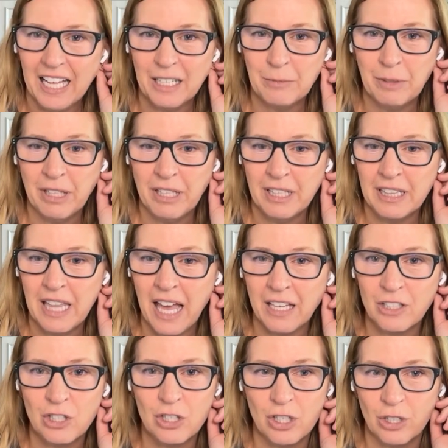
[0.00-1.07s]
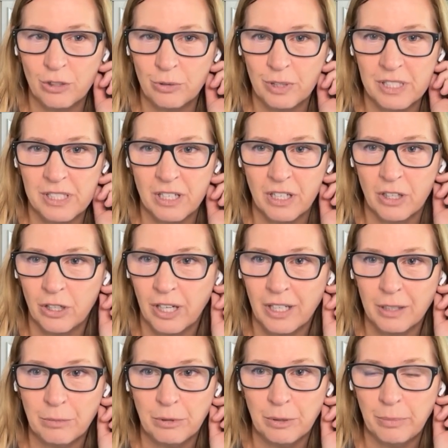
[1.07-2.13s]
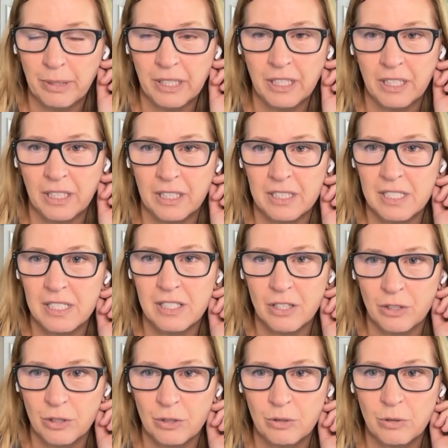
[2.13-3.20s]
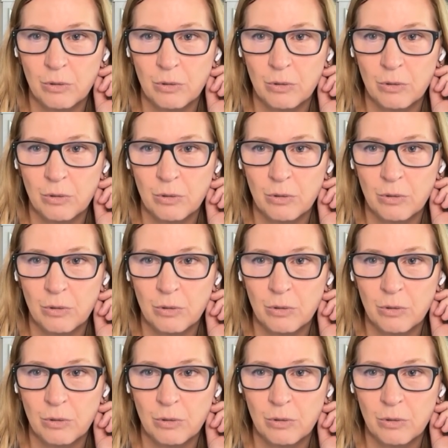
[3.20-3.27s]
I mean, that show is incredible, but it is so